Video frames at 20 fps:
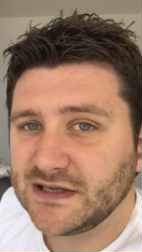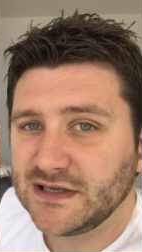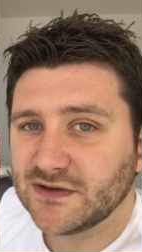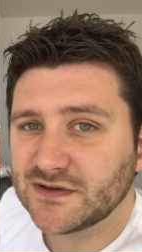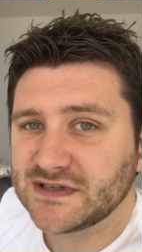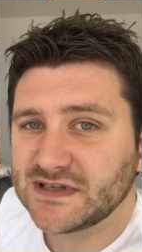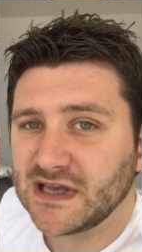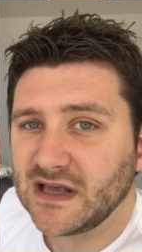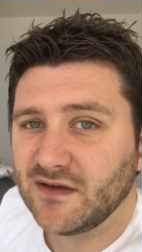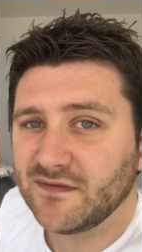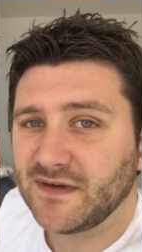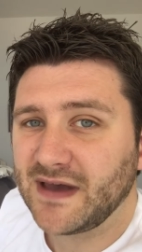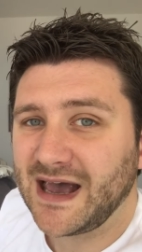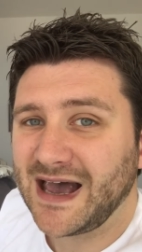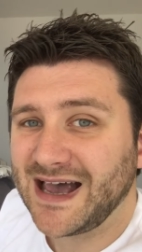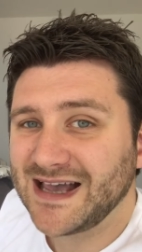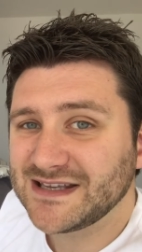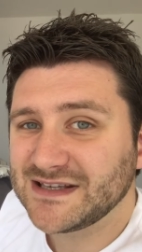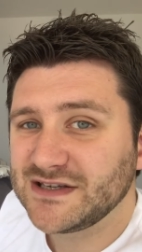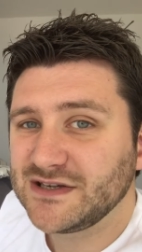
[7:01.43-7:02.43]
to yourself,
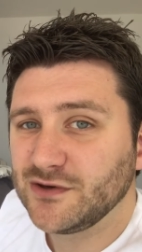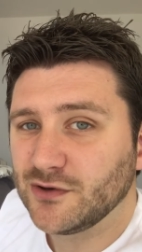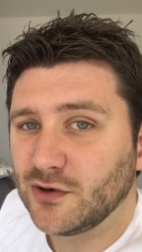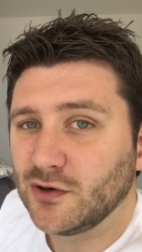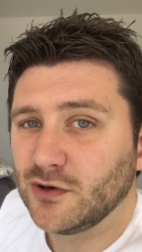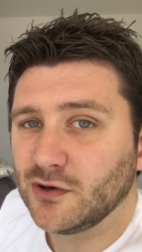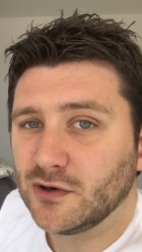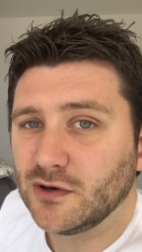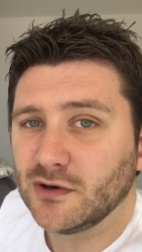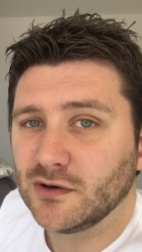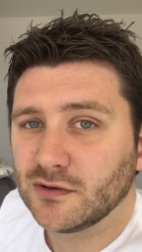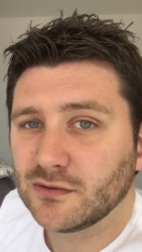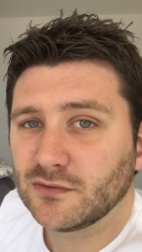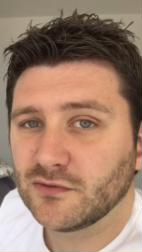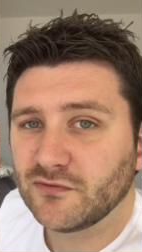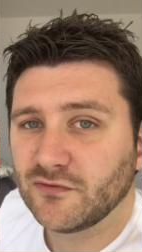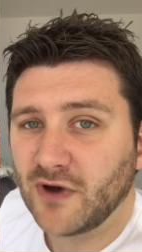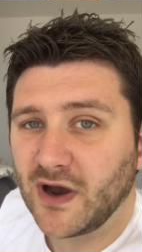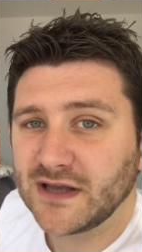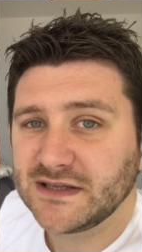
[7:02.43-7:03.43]
as you're
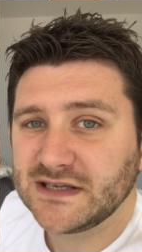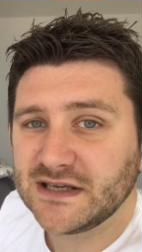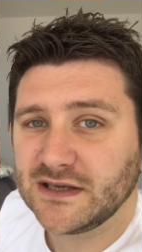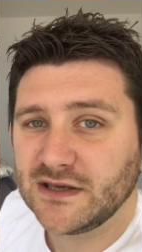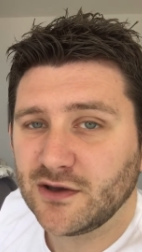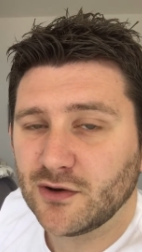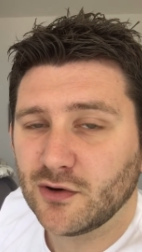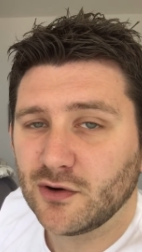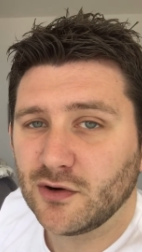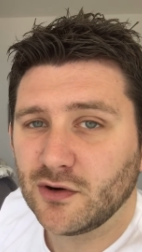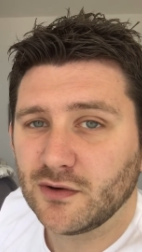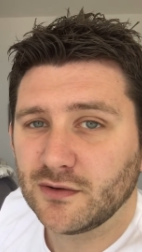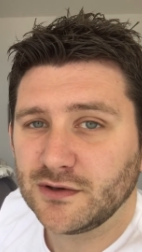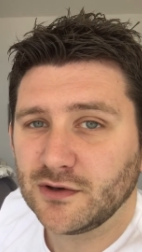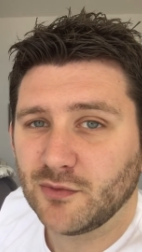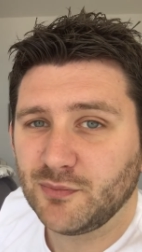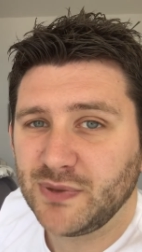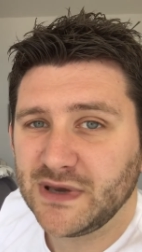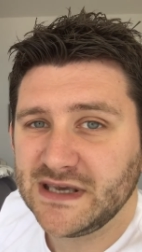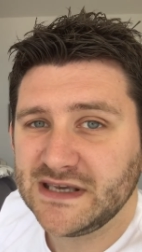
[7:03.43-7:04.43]
writing your,
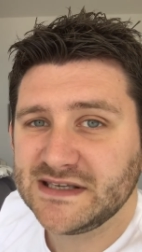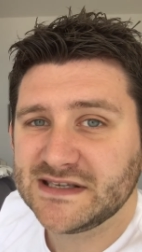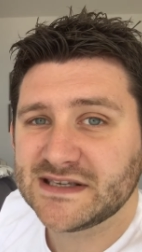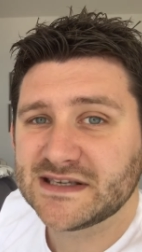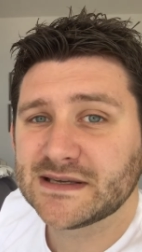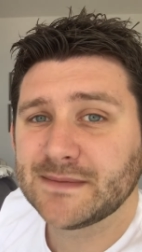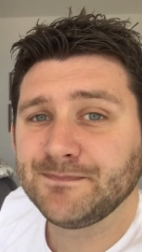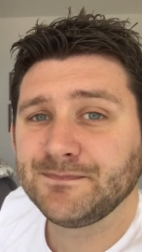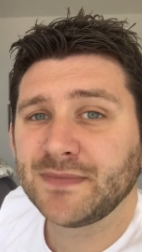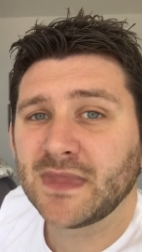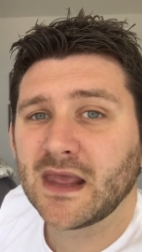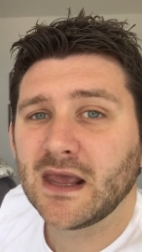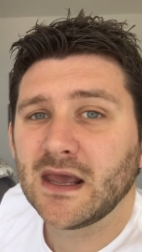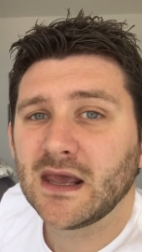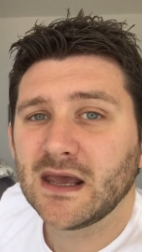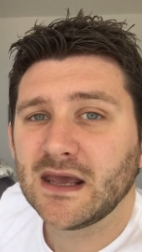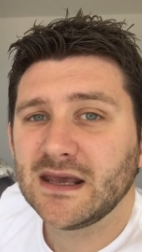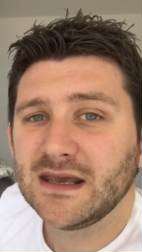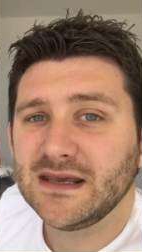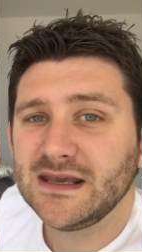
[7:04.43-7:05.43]
your piece,
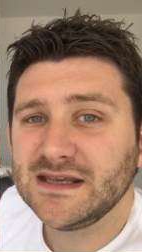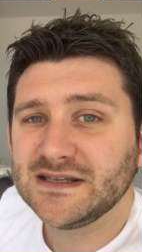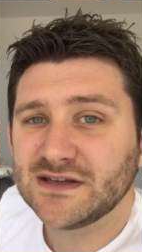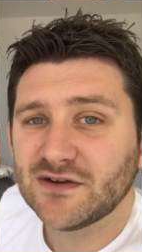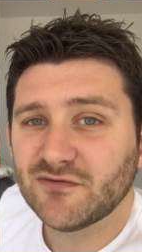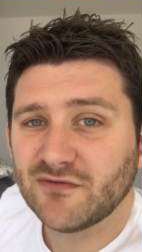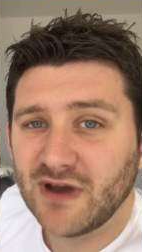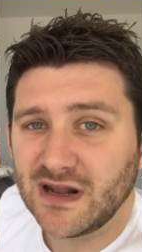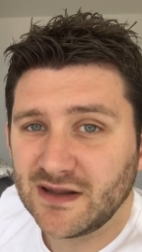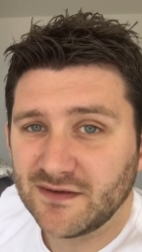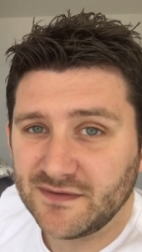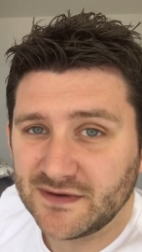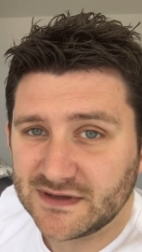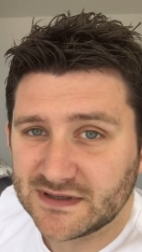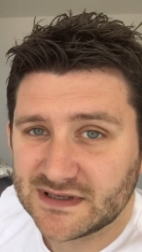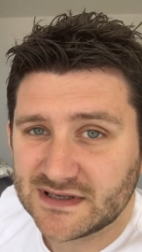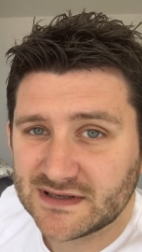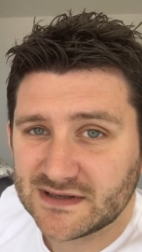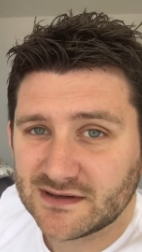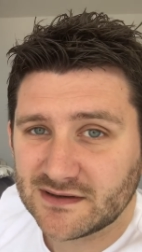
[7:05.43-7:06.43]
is it
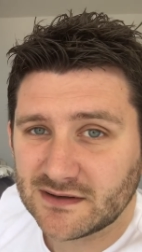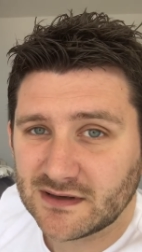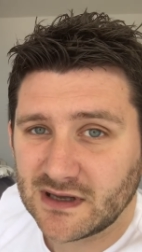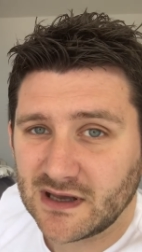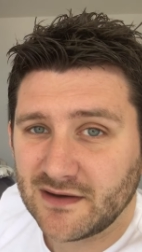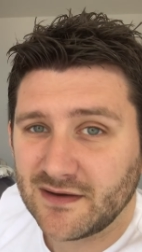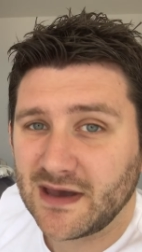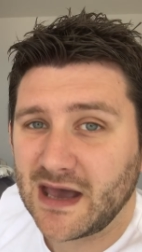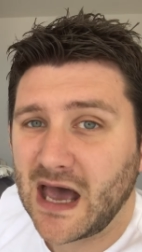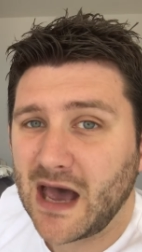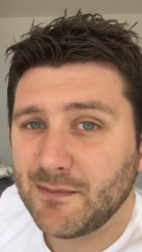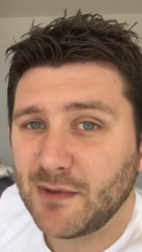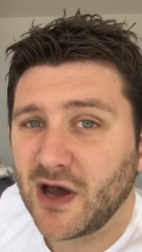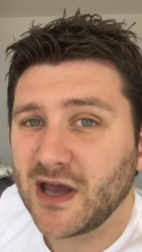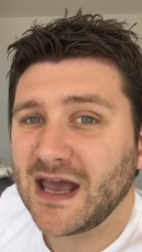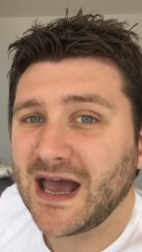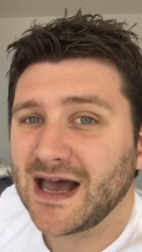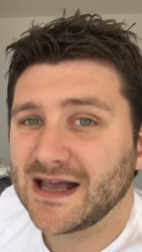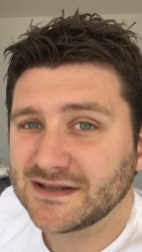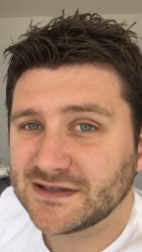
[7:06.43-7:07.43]
relevant? Am
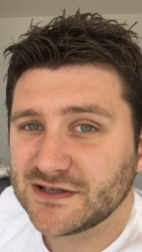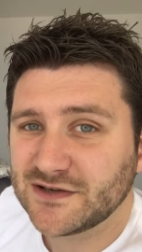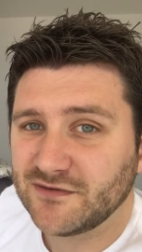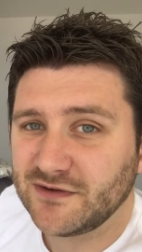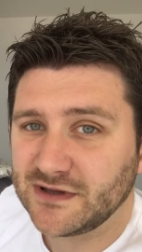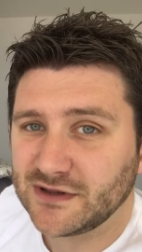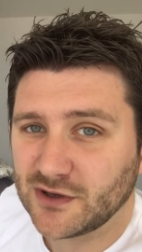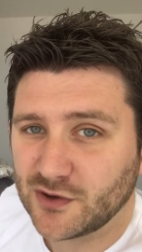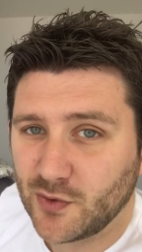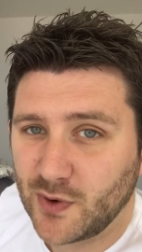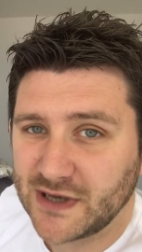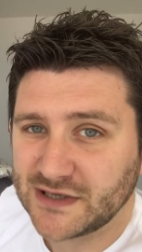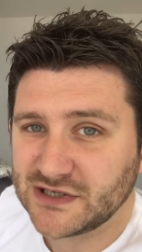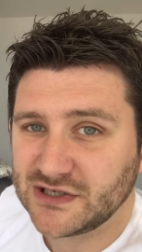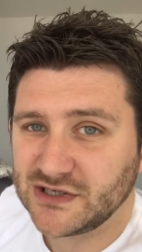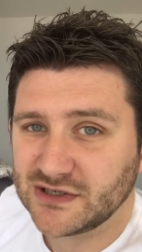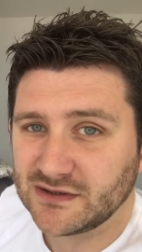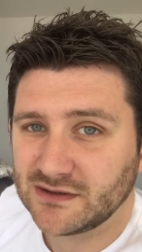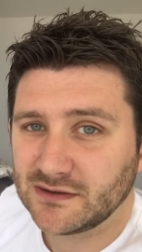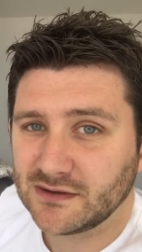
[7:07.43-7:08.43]
I answering the
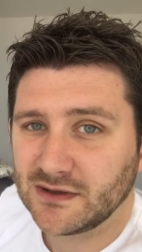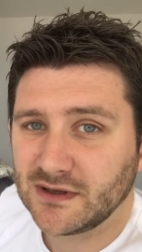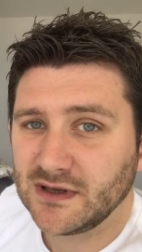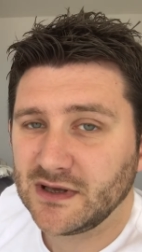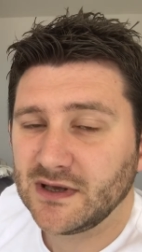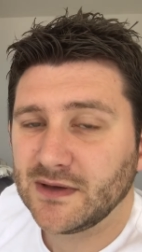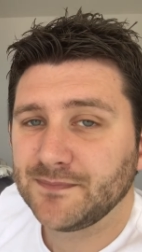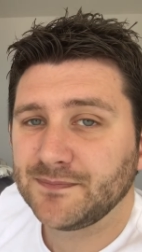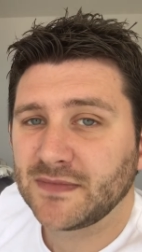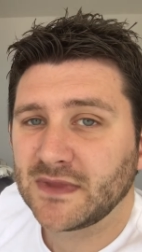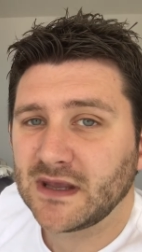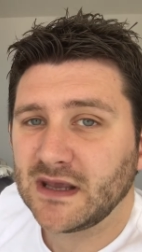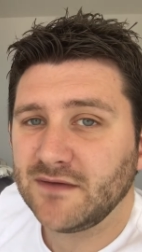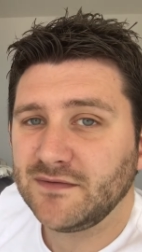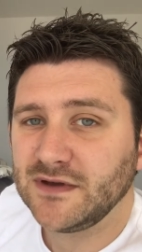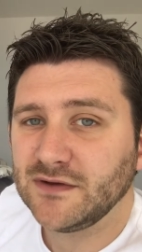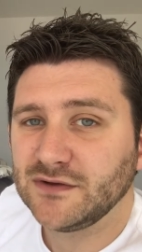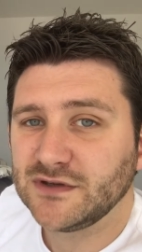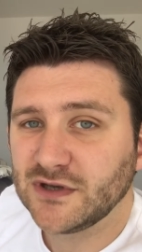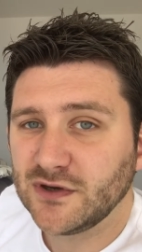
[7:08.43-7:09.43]
question?
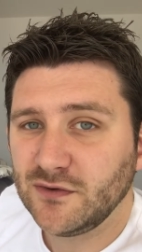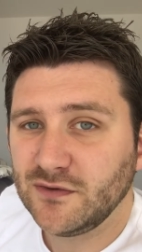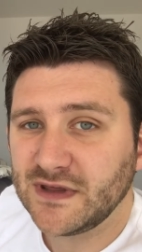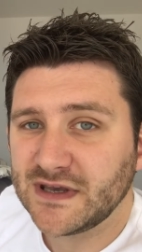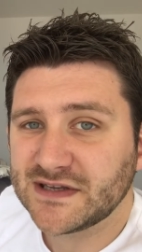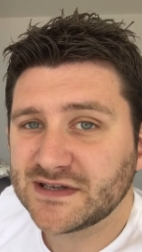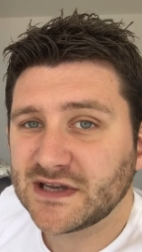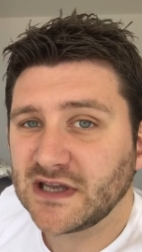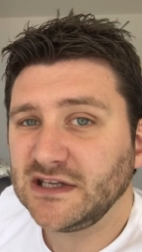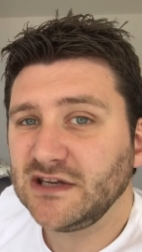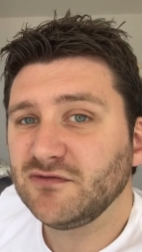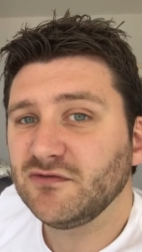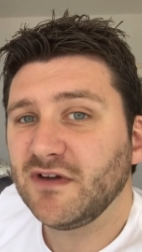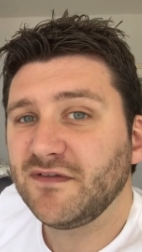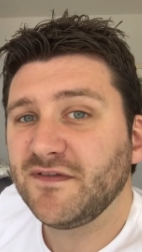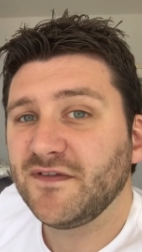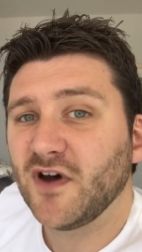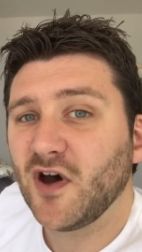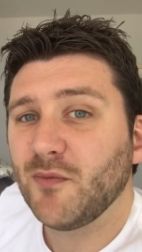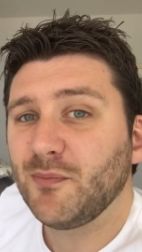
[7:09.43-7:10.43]
If you do this and you
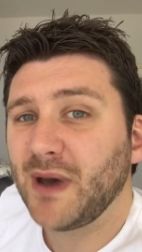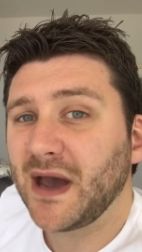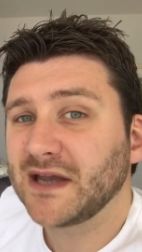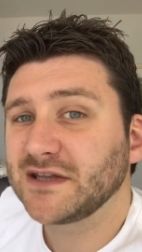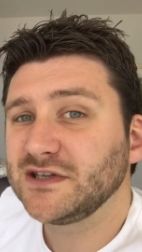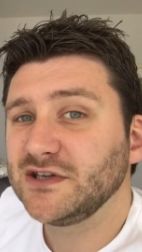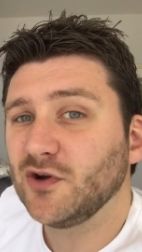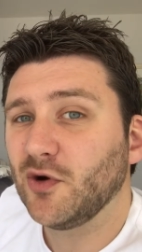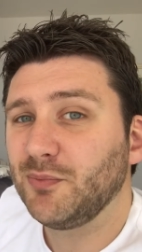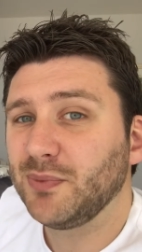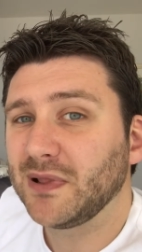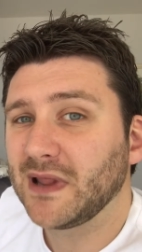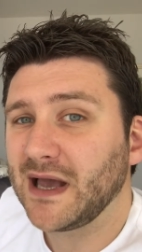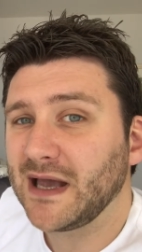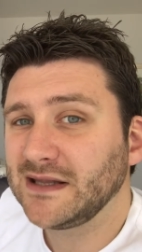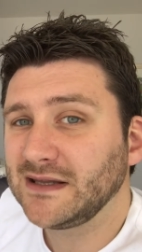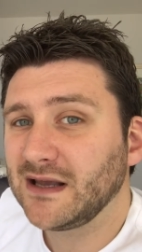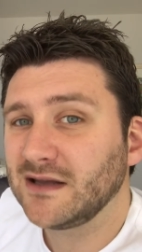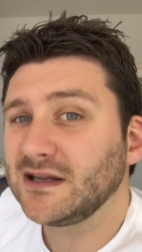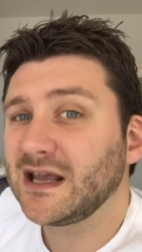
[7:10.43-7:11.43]
refer back to your
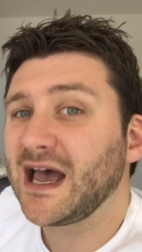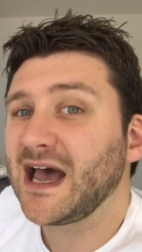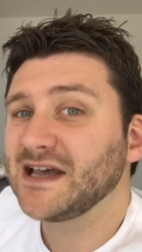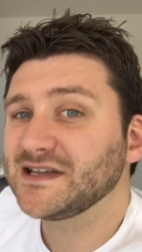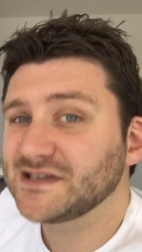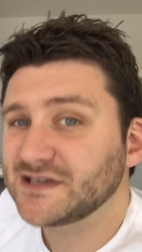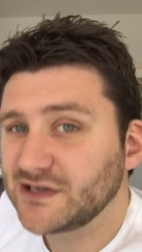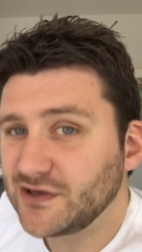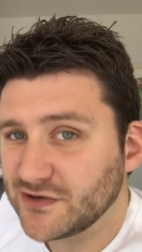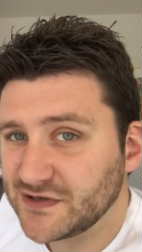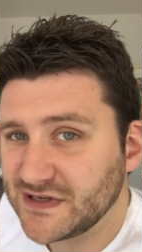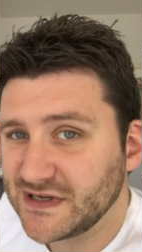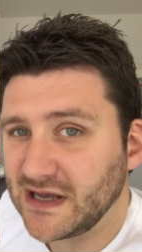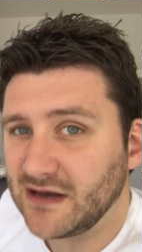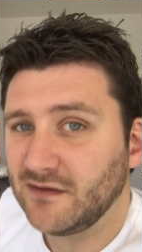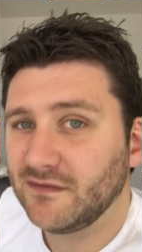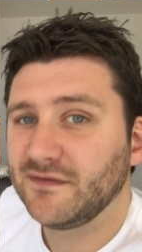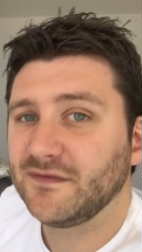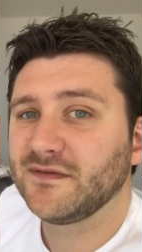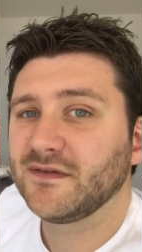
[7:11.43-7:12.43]
plan and ask
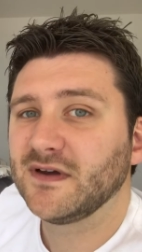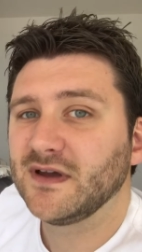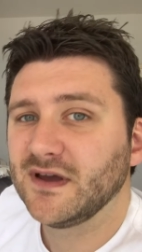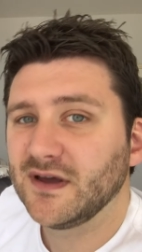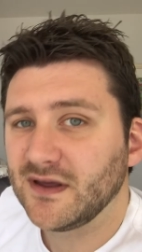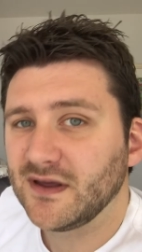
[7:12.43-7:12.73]
yourself